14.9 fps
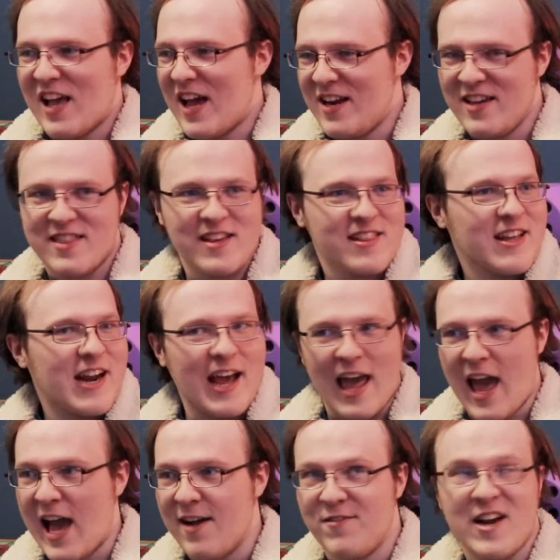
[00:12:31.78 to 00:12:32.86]
Anything that I
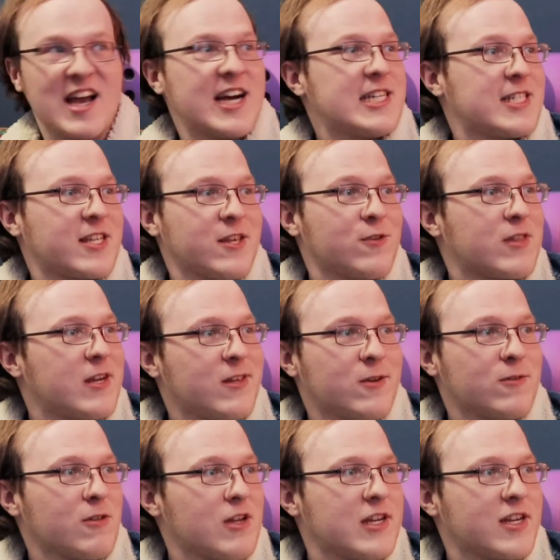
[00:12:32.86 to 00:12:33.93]
haven't asked you that
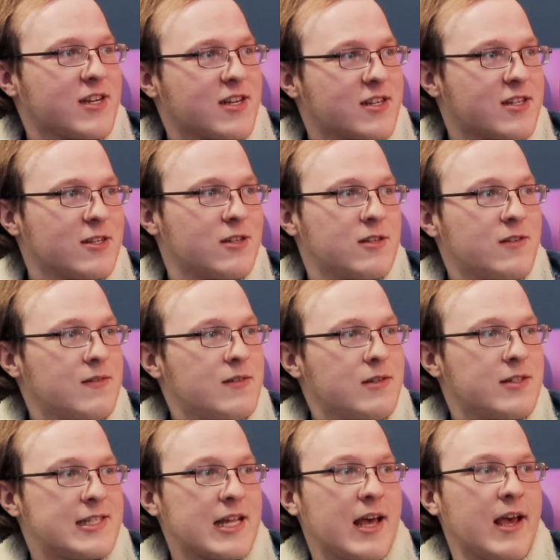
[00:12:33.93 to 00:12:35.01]
you'd like to
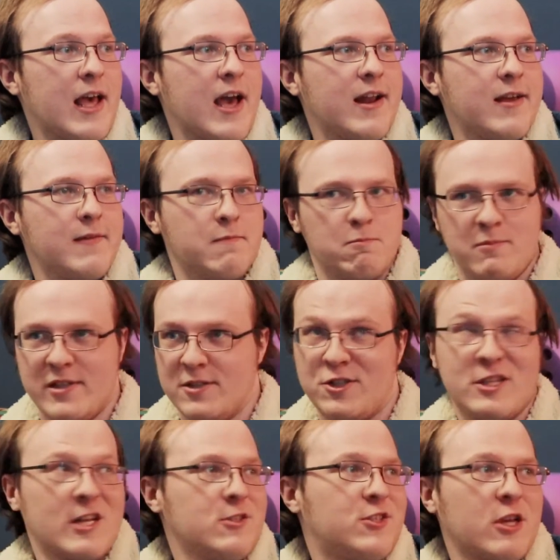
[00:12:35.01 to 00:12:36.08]
say? Any
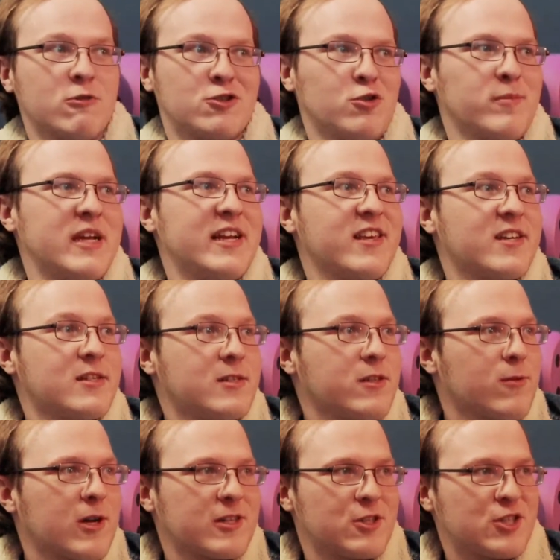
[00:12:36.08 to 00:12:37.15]
social media? Do
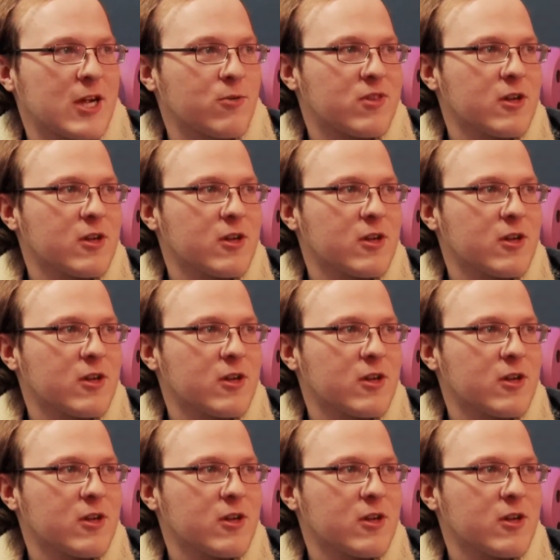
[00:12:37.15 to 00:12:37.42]
you want to shout?